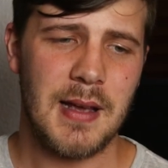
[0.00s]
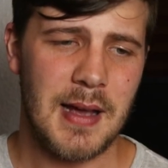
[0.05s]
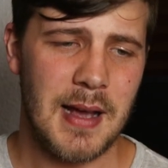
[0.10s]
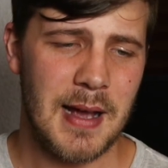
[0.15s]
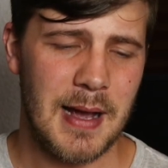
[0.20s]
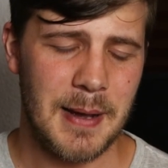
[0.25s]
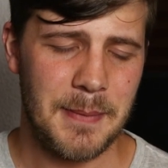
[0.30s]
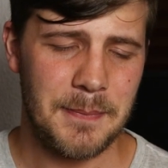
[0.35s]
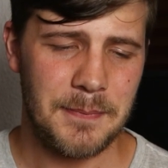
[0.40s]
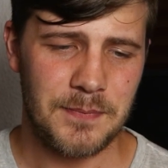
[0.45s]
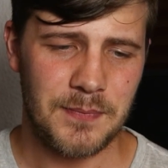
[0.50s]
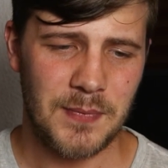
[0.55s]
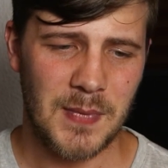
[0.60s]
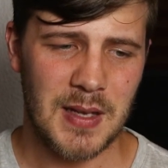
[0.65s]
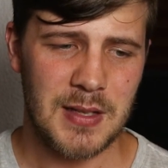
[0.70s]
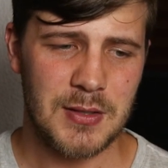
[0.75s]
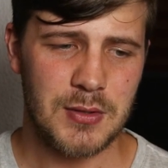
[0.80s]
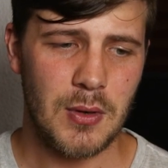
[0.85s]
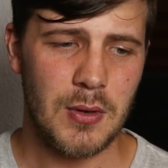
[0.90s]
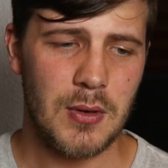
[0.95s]
Um,
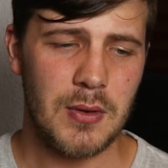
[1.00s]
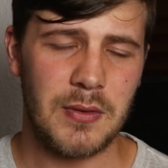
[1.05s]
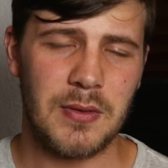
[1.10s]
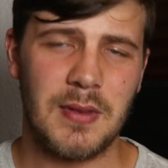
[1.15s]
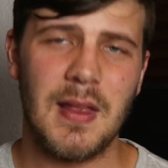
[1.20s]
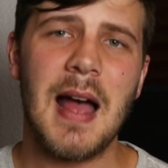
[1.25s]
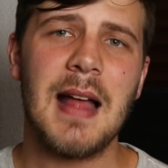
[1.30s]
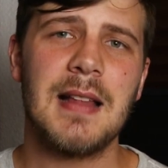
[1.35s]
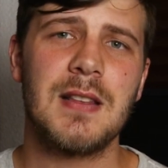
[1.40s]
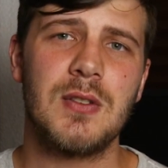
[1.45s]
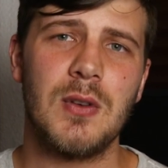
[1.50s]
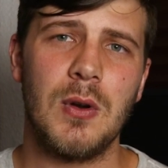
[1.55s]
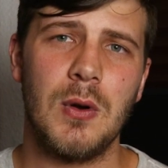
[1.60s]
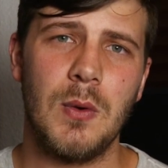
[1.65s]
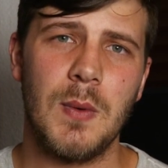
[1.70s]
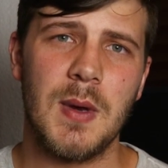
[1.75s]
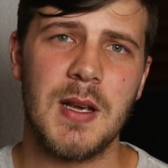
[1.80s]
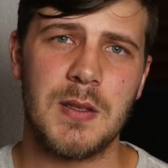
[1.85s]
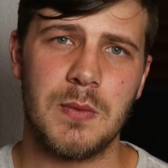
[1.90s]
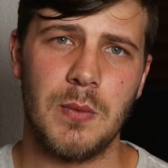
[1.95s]
and so that's
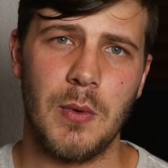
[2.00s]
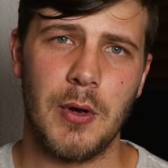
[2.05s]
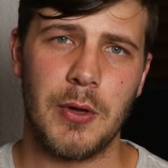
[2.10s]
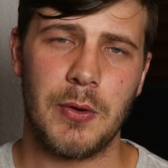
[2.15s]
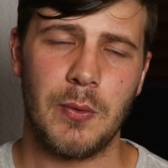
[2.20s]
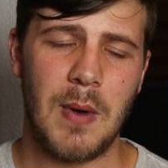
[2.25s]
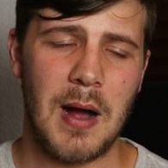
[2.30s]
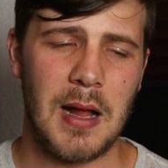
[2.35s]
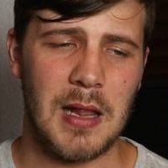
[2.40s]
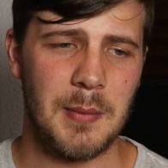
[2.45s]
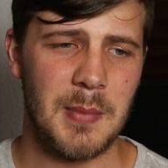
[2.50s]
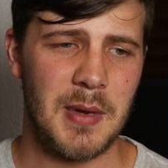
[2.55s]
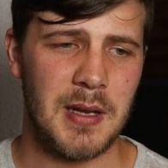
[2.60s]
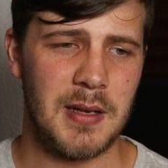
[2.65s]
always worthwhile. I